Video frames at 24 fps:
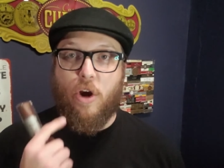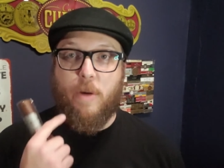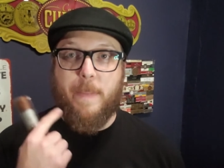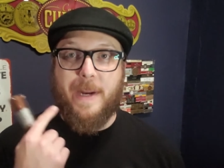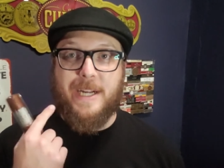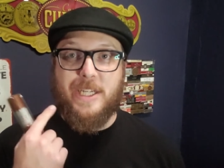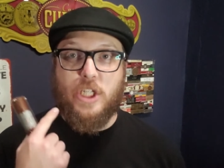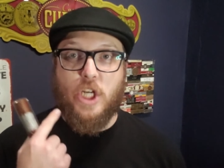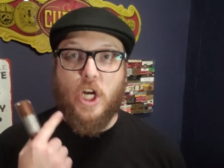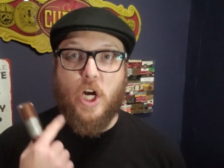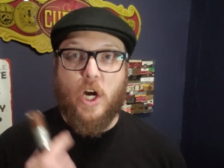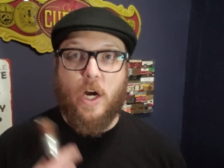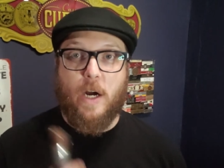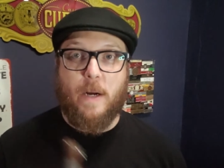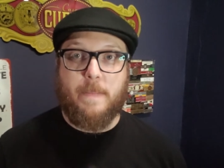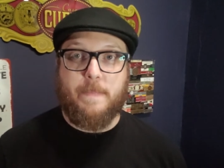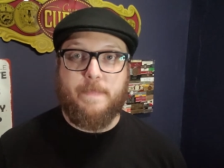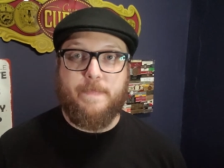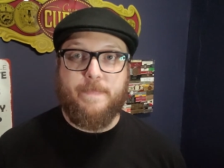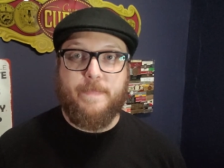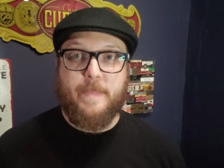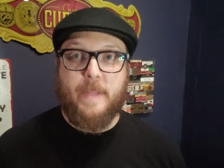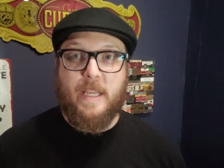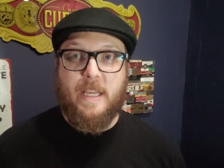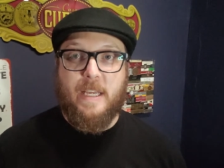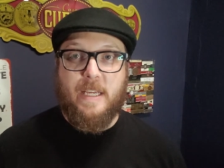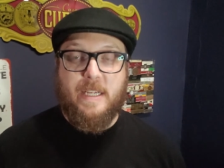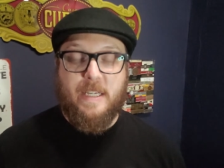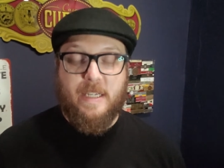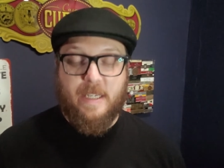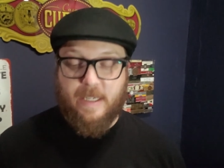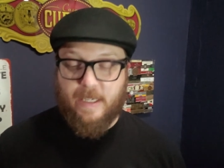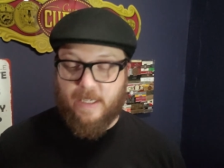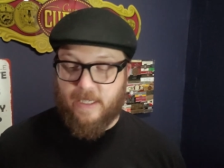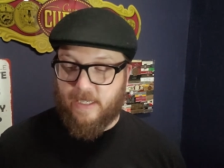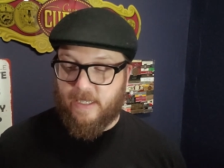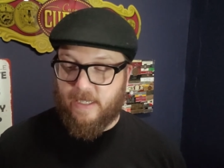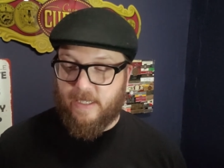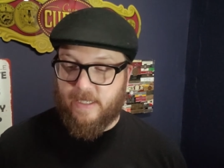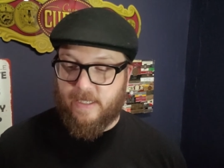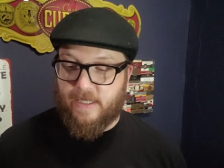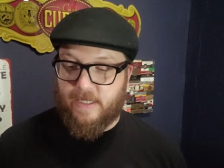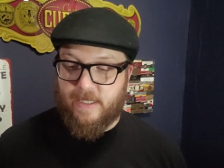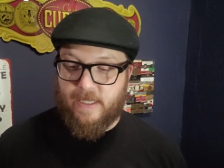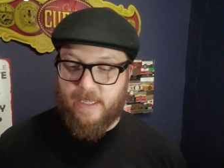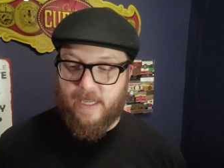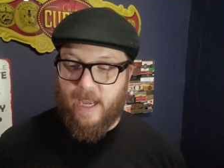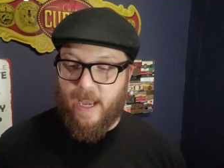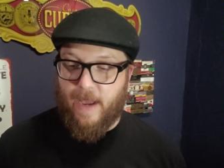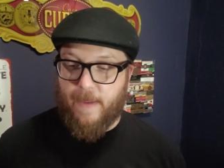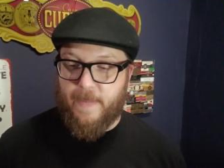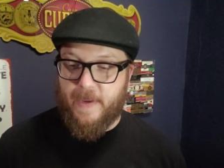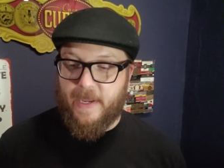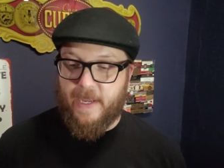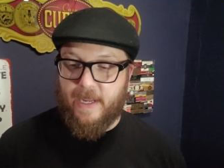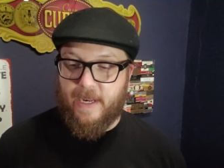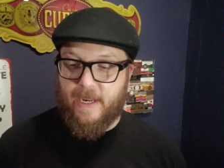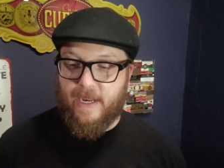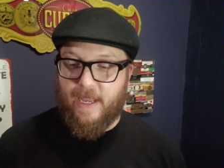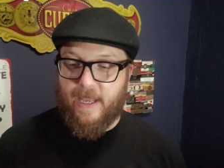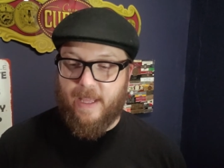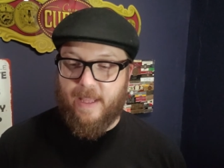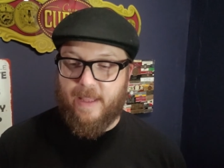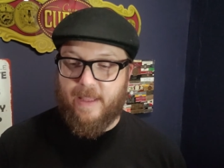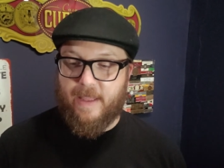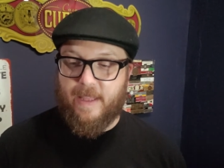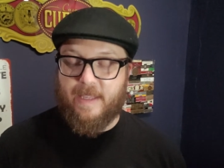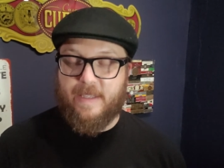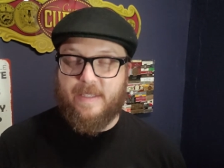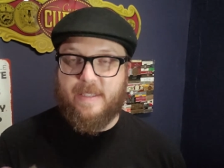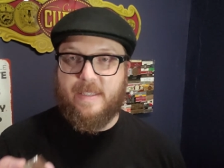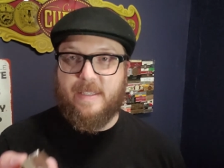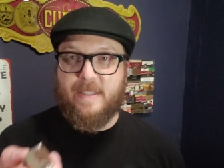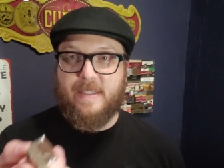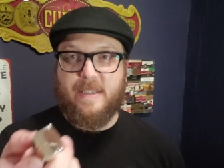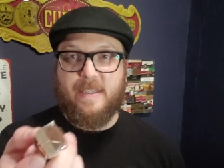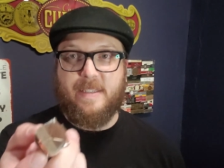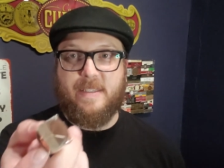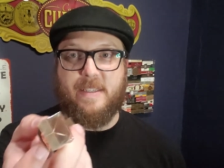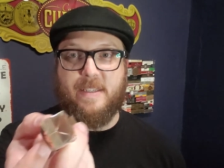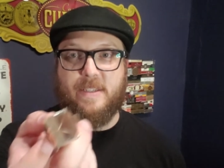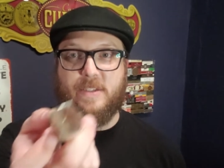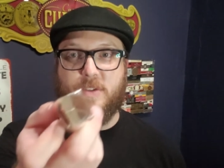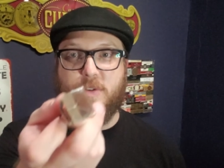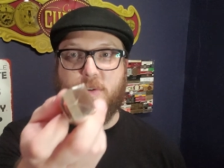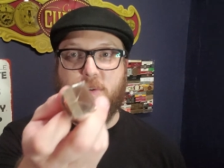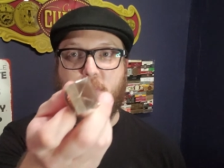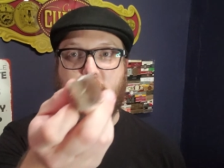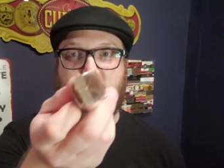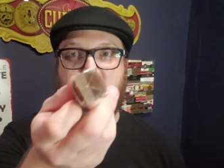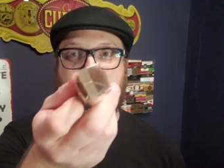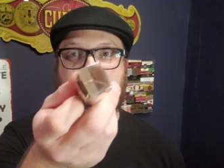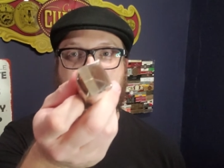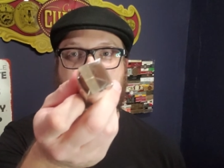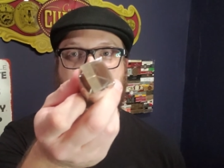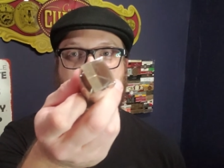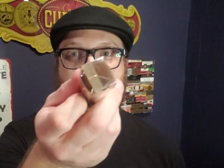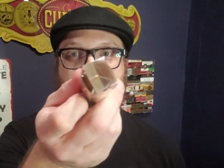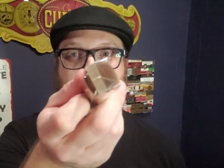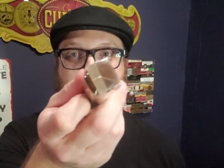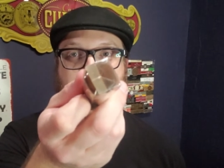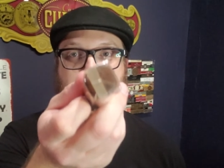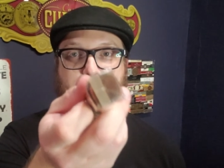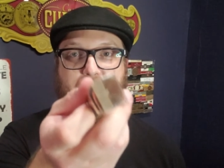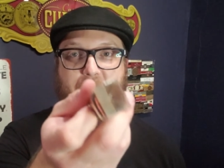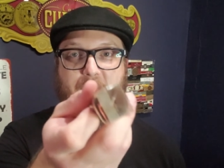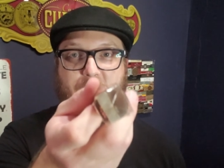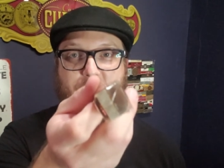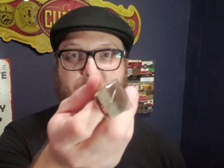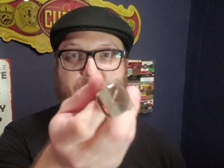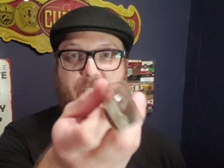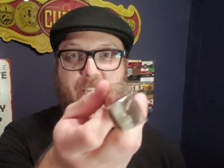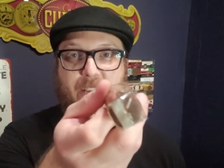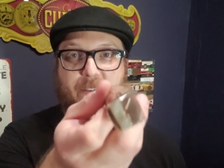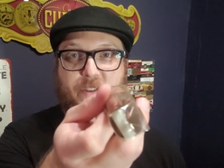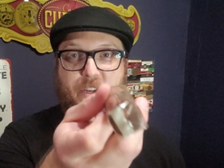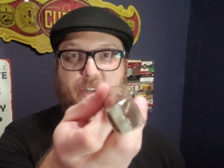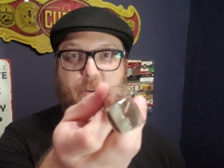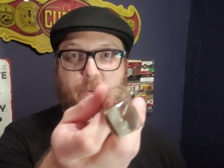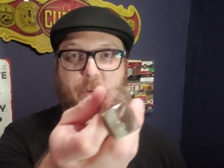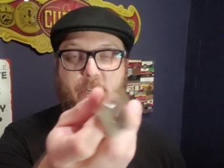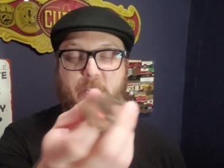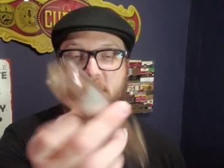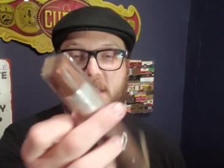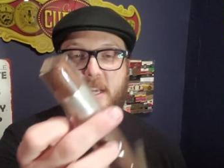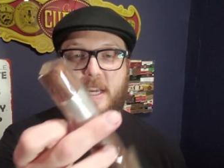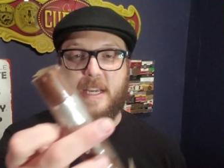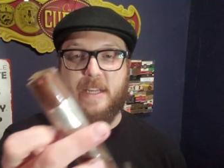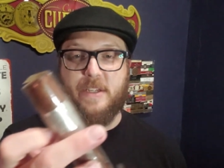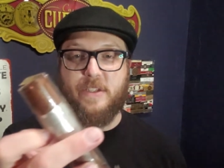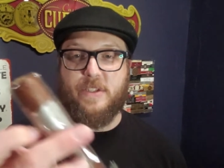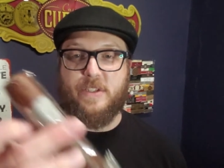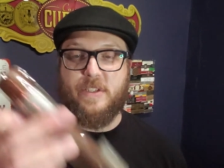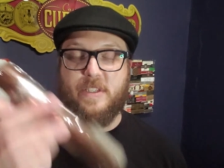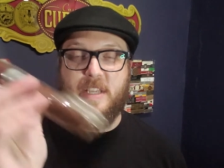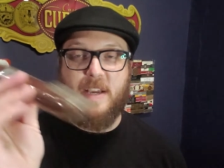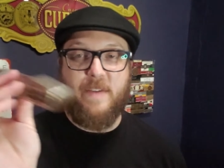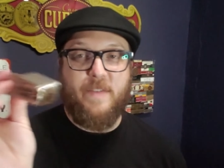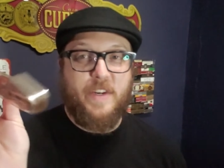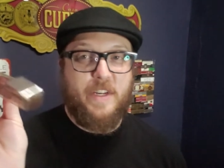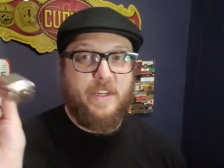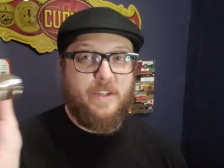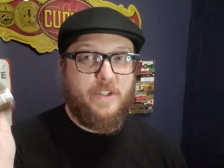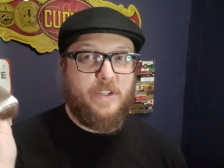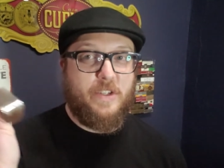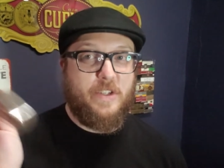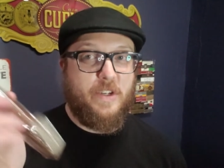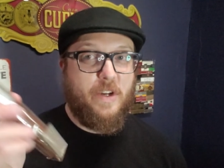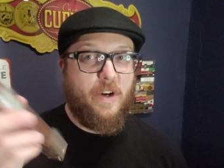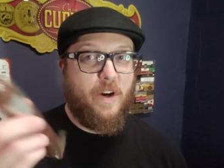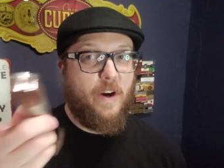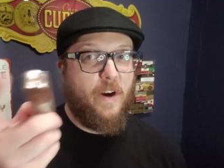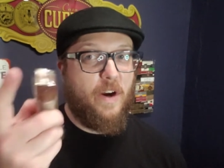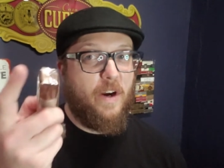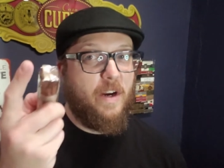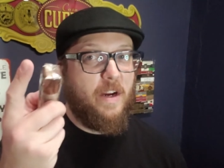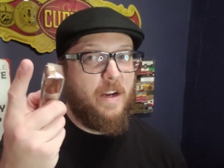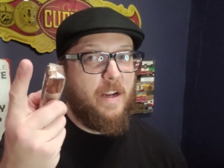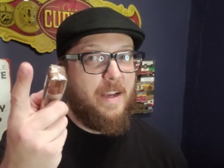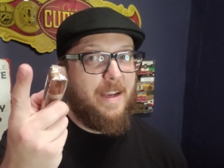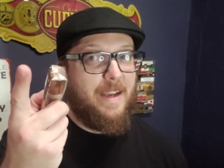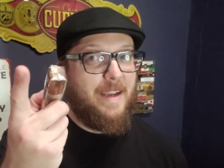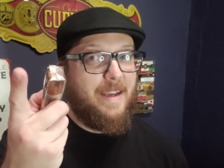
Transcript: hurt my jaw, because I mean this crazy ring gauge, 70 ring gauge, 7-inch cigar,